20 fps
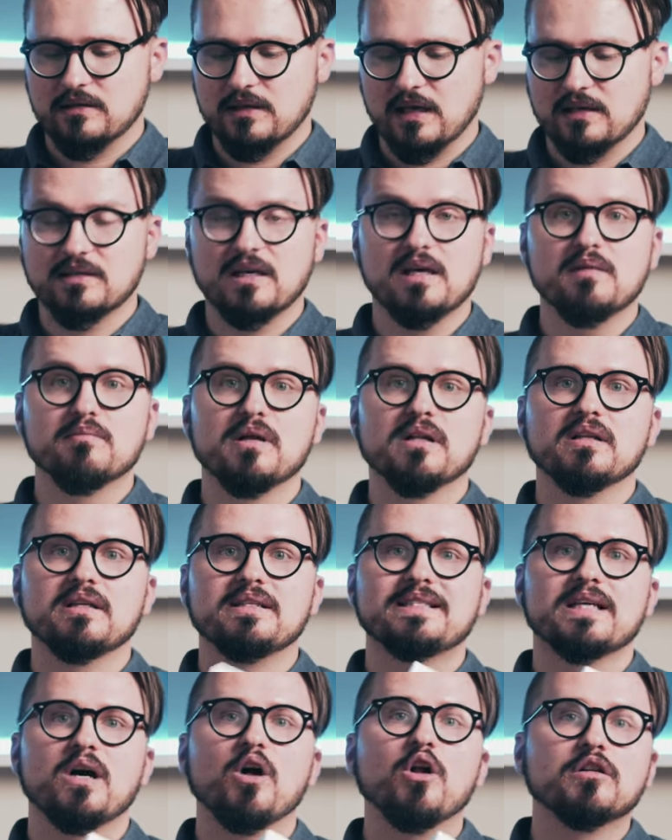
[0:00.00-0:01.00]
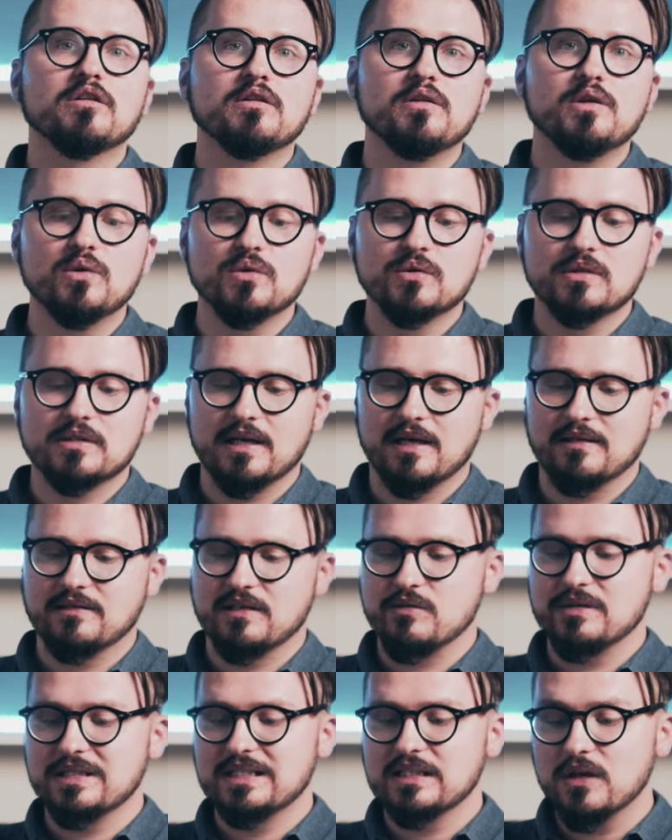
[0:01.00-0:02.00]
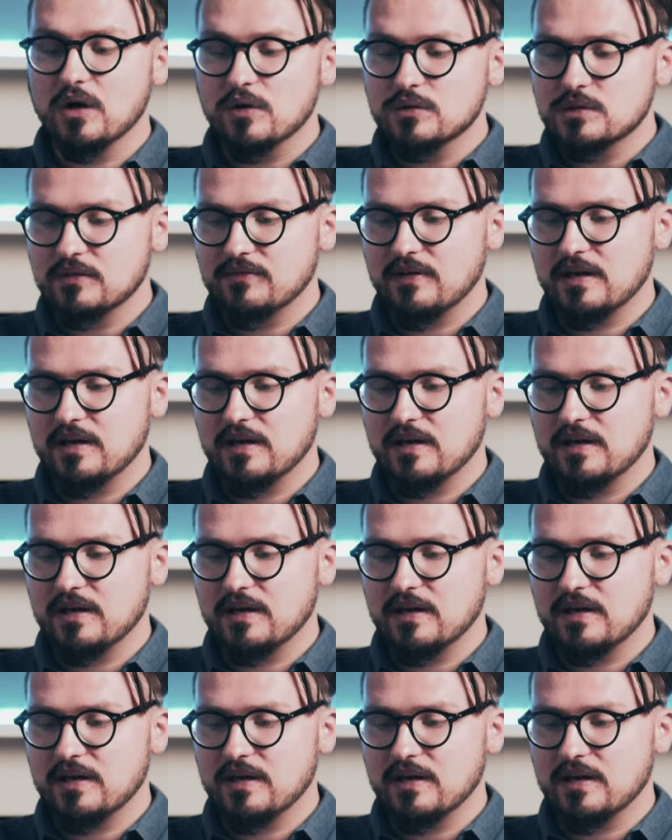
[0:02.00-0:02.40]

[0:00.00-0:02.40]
that gimbal it's old news and there is loads of